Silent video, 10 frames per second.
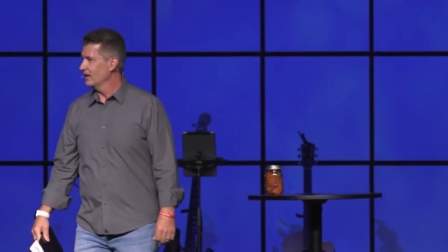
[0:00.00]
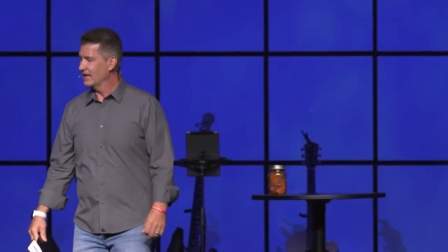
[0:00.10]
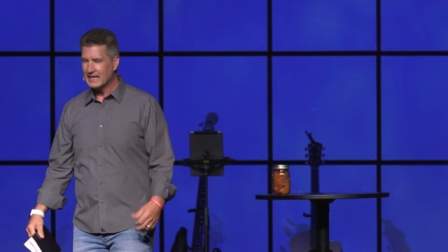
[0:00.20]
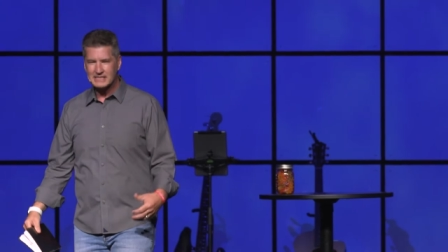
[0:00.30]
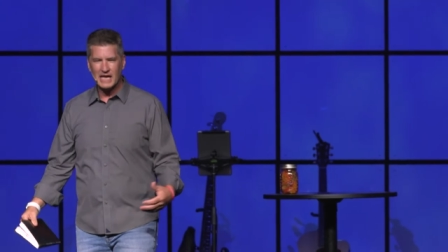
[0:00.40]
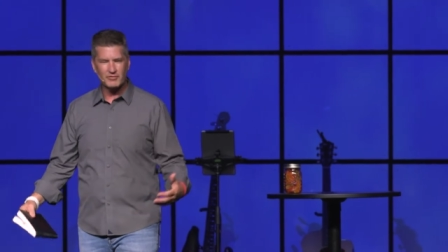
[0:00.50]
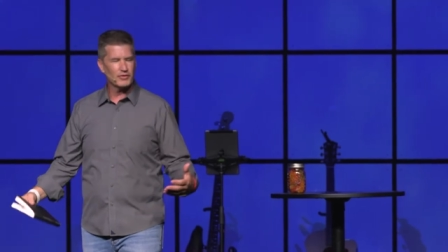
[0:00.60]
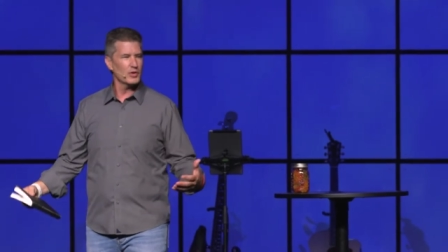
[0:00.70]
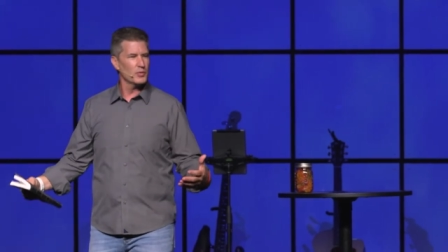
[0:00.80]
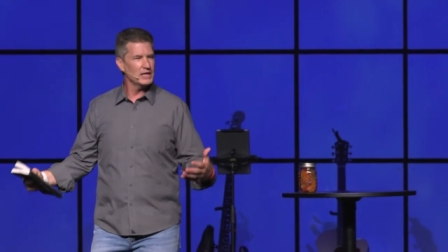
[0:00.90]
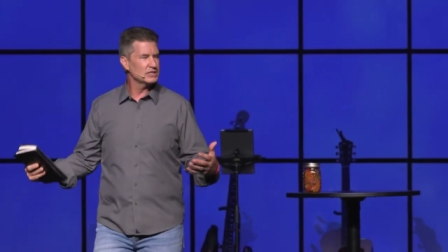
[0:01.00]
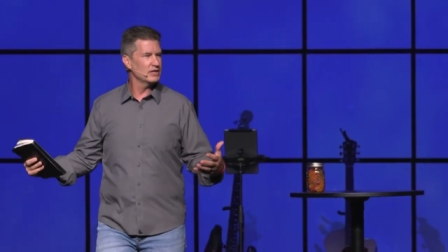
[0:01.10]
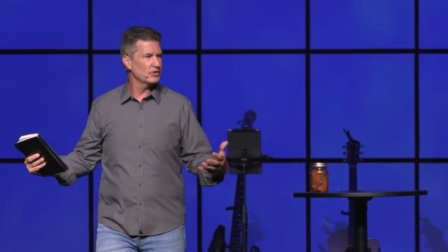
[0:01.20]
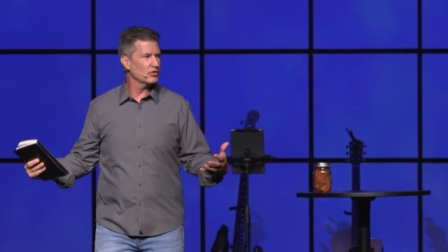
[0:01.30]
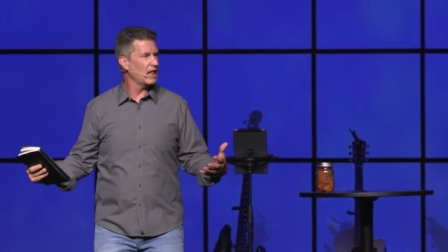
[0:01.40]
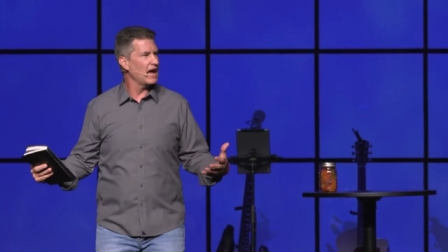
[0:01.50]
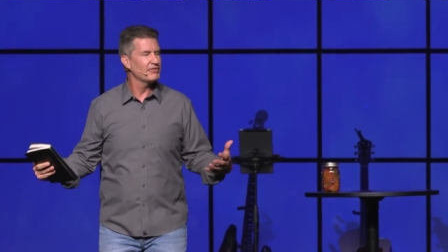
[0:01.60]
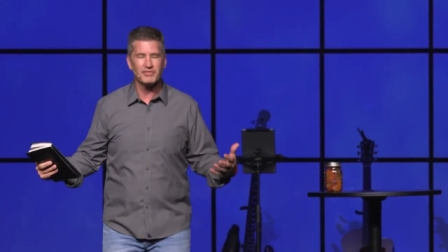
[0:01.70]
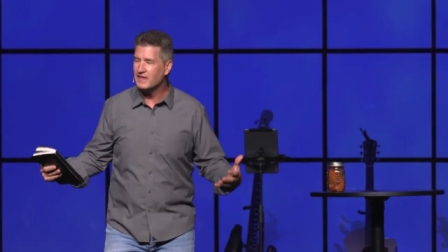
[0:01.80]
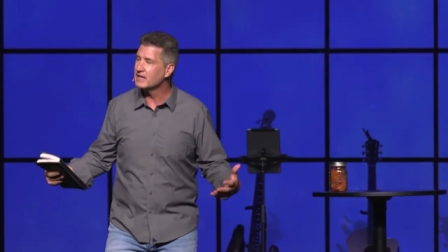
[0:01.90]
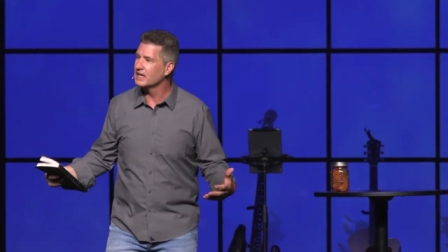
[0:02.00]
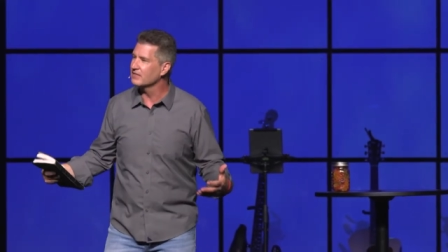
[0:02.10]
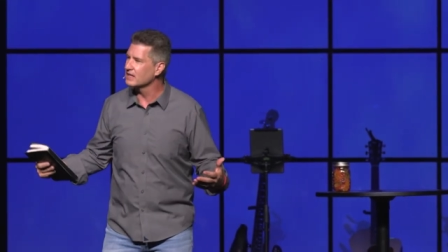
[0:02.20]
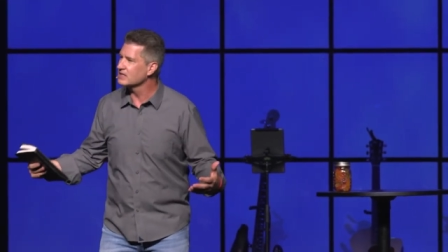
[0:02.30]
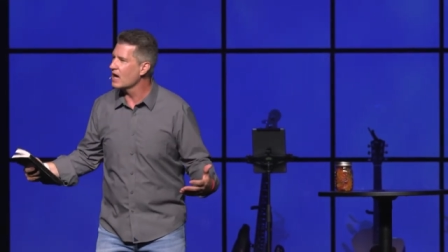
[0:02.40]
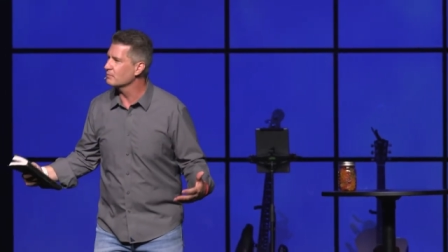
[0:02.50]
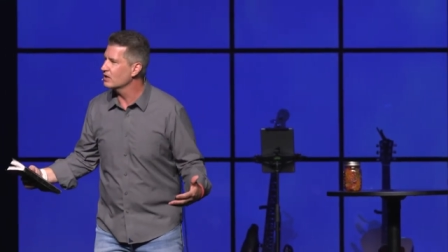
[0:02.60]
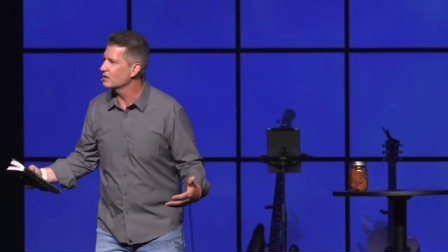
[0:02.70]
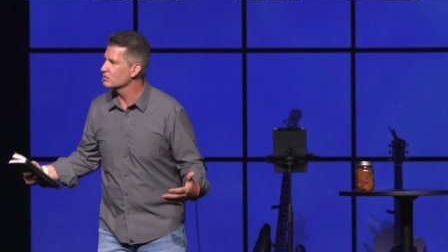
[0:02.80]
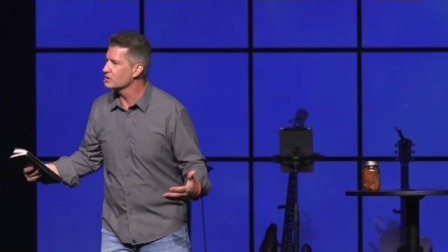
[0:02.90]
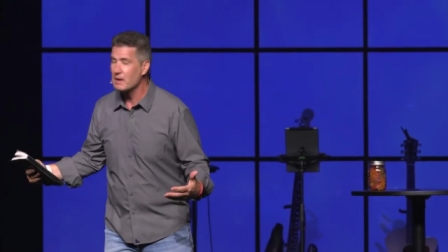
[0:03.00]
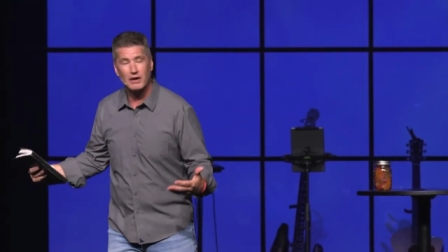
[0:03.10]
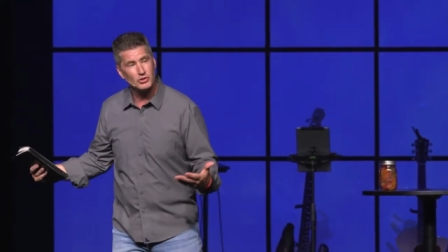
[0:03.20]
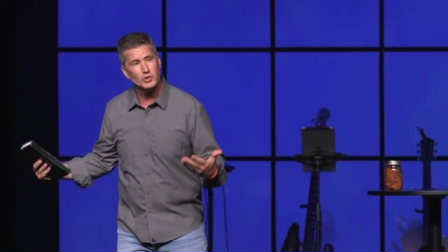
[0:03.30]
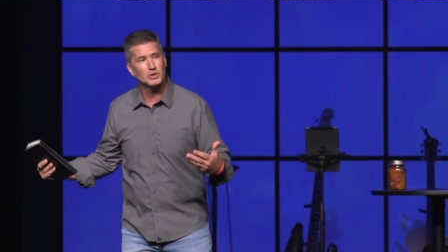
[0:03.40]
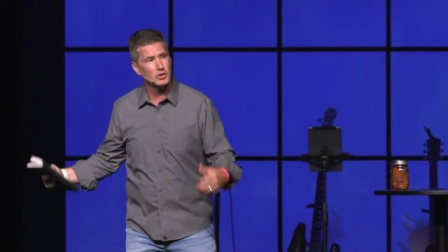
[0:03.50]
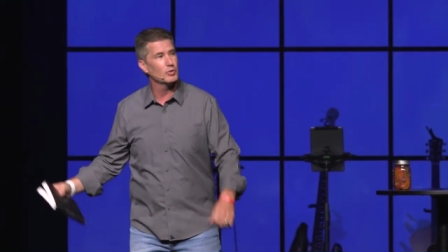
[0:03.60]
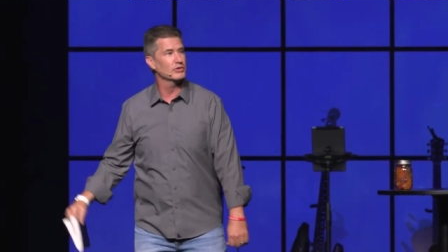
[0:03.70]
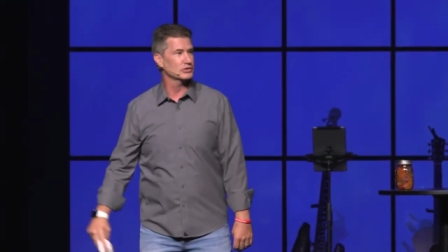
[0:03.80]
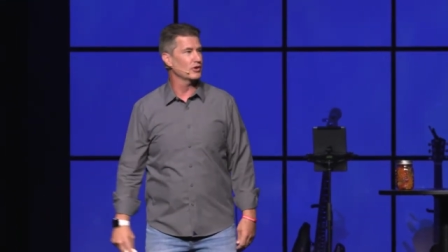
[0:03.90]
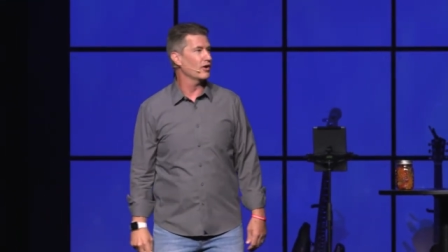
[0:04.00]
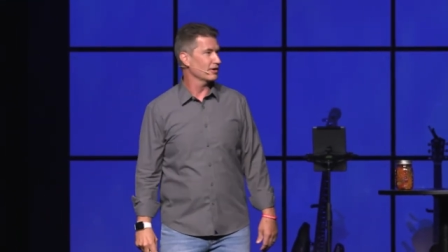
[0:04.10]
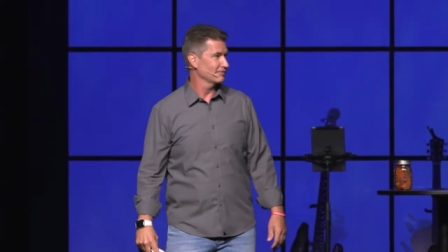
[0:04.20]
And it's like for the rest of your life thinking that Top Gun was about you and you were the star.